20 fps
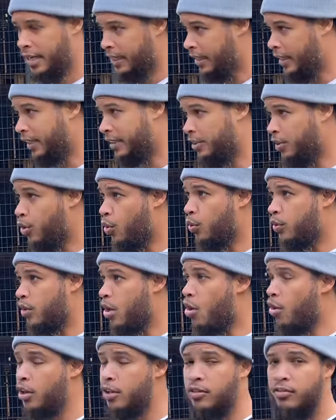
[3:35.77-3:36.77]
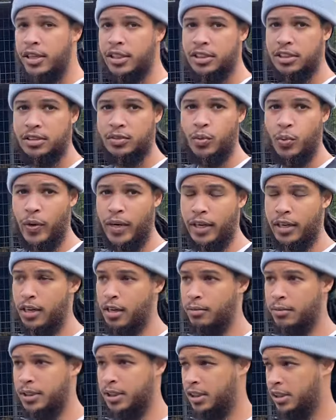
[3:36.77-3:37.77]
There's no dog aggression when it
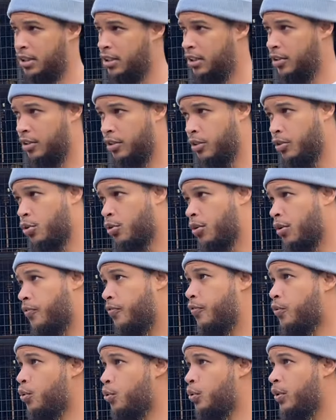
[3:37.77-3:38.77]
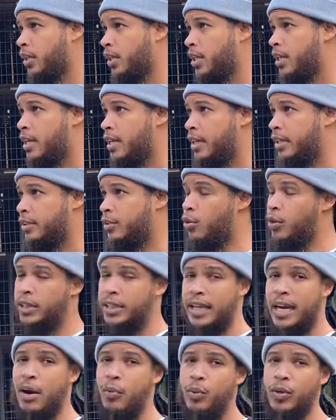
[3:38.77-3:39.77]
comes to, you know, the food. The only
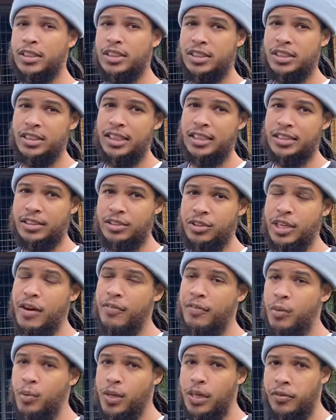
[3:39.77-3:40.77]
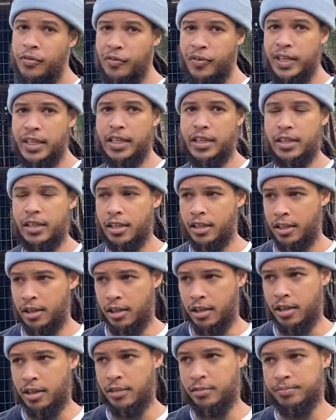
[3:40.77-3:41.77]
thing I wouldn't suggest, you never want to feed
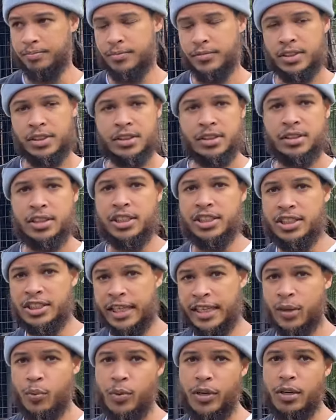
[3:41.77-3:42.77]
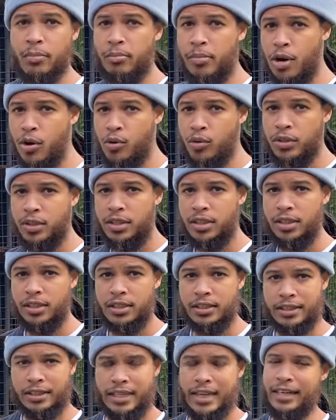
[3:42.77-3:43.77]
um, the chicken with the bone.
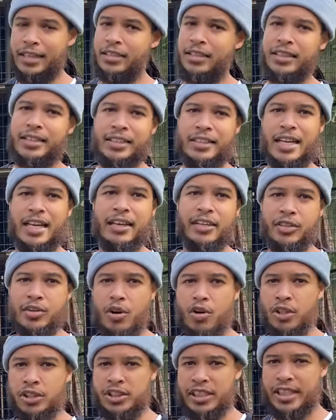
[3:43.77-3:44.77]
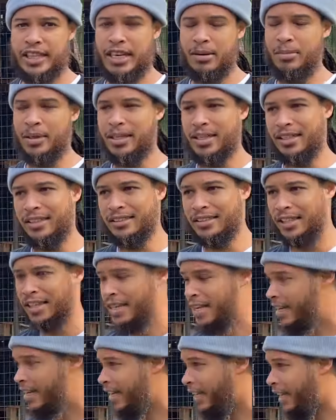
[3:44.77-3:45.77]
Let, let a dog share that because
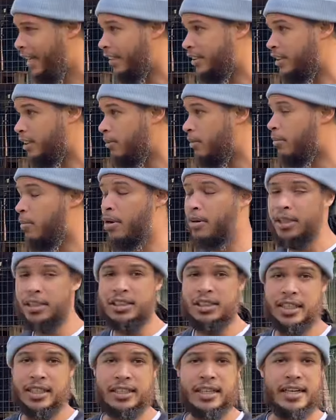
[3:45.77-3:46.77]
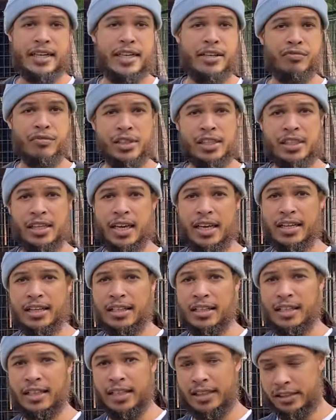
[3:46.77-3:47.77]
it's something about the chicken that they really like.
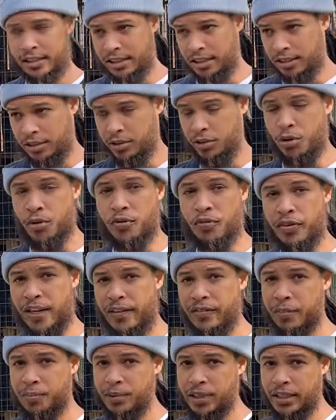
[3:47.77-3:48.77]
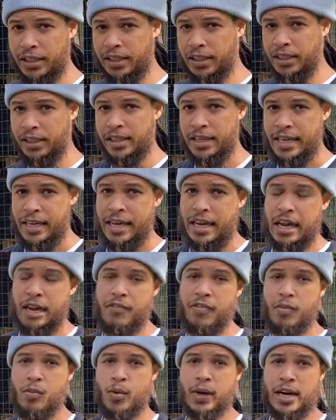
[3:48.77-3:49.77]
It's, you know, flavor pretty good. And
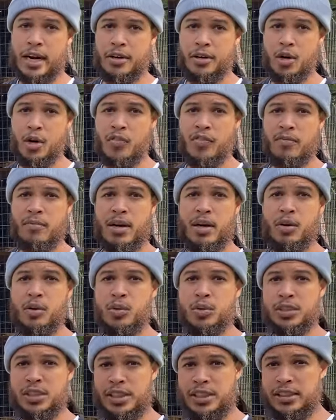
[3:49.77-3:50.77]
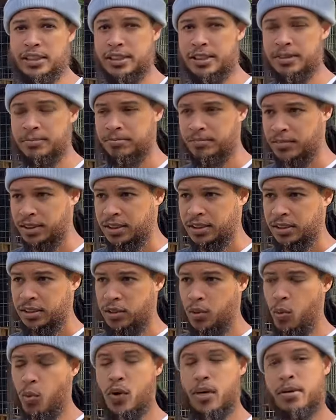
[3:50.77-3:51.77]
from what I know from my OGs,
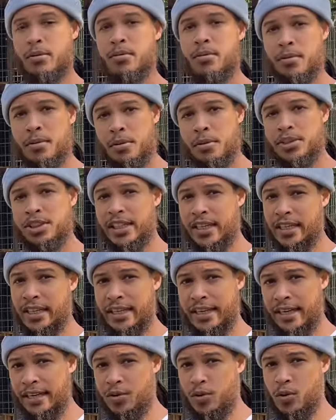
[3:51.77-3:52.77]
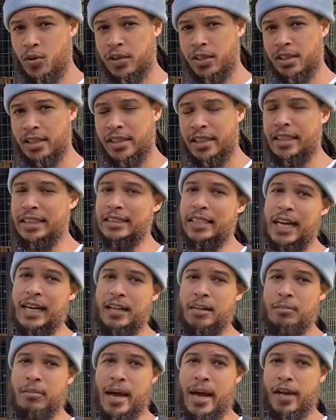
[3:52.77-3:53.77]
one chicken leg quarter is like
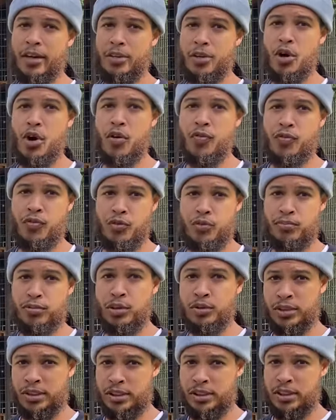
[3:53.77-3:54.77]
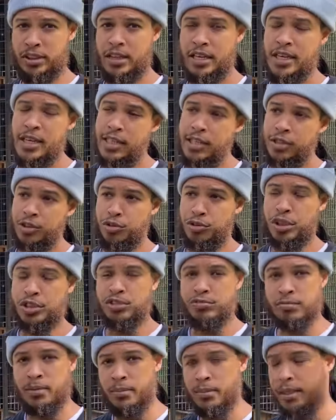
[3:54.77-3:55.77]
a bag of dog food, protein. So just
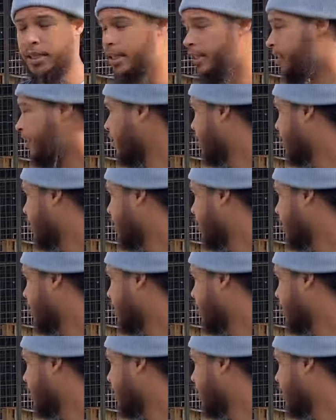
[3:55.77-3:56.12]
remember that.